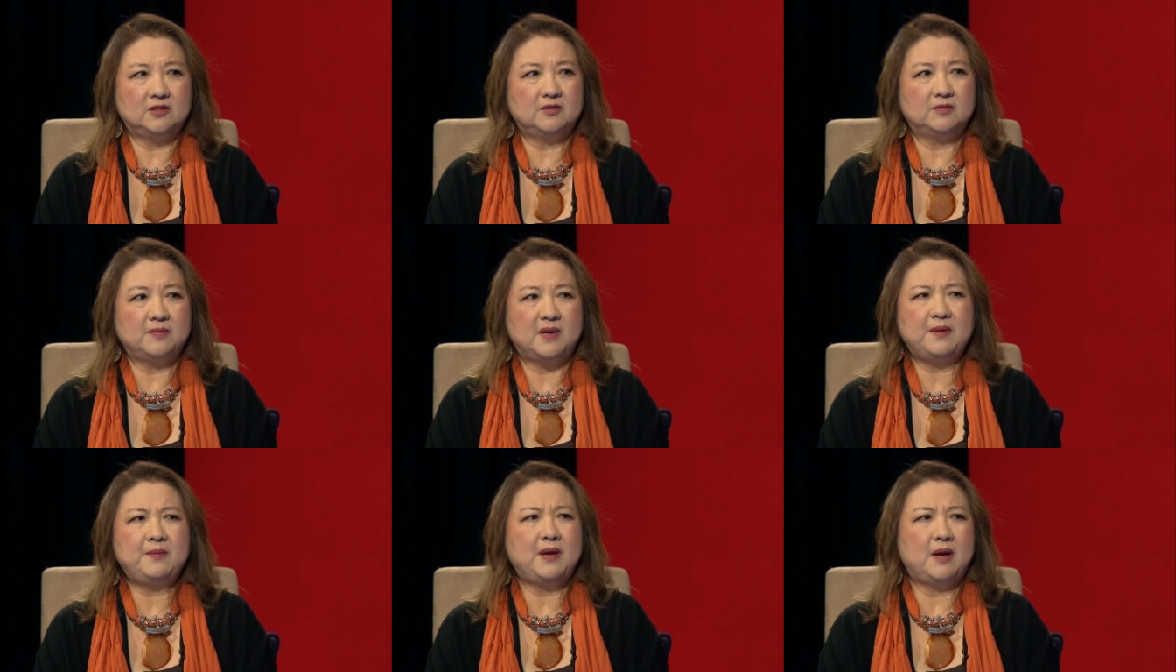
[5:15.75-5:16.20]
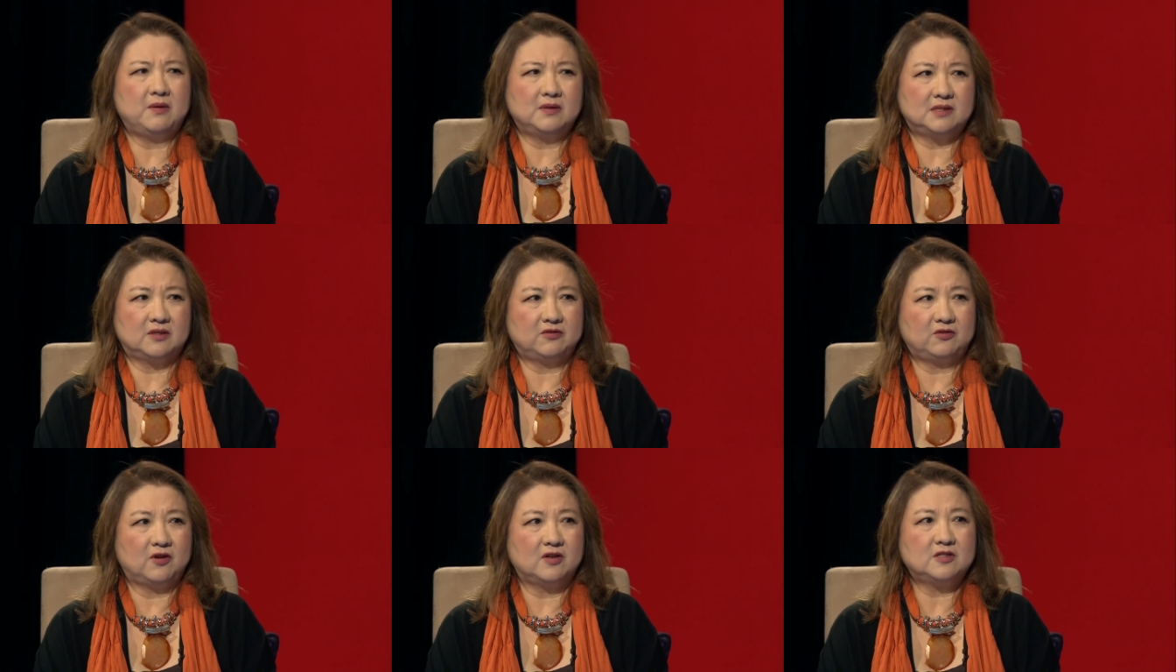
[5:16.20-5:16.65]
Maybe I was a
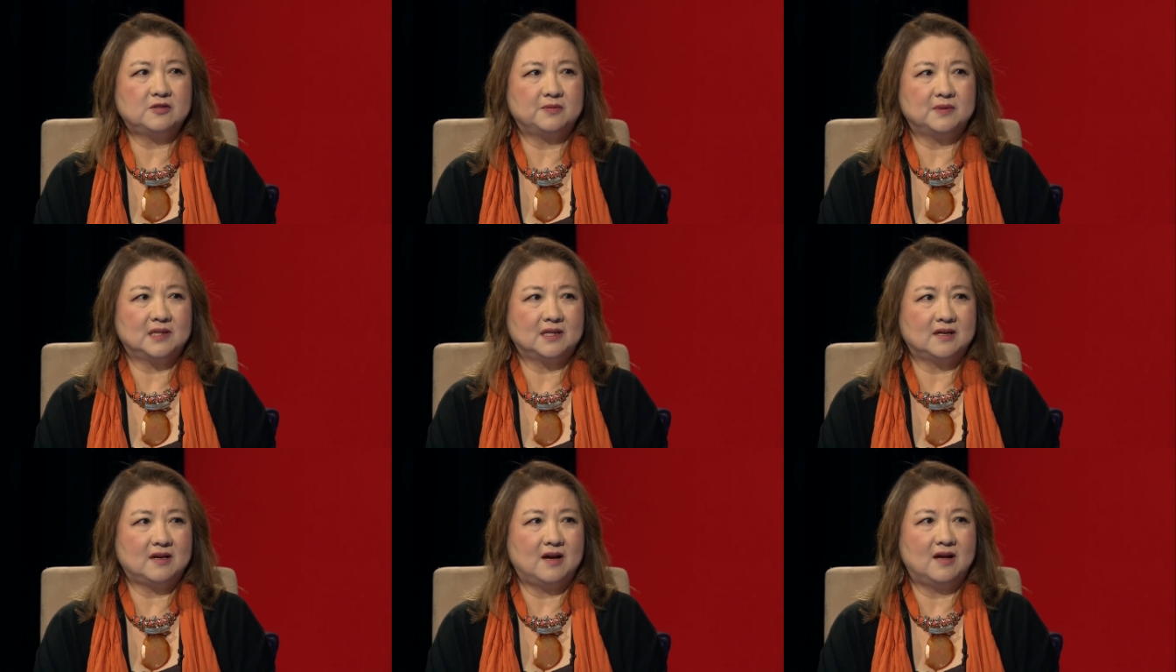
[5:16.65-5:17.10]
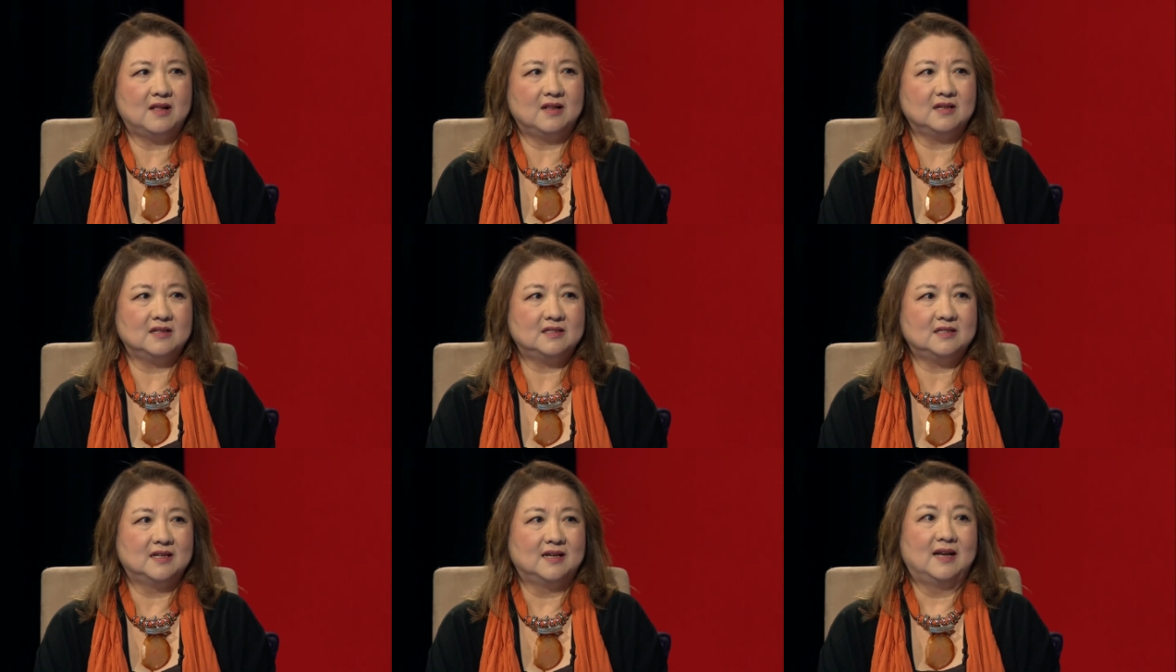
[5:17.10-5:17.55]
freshman in college.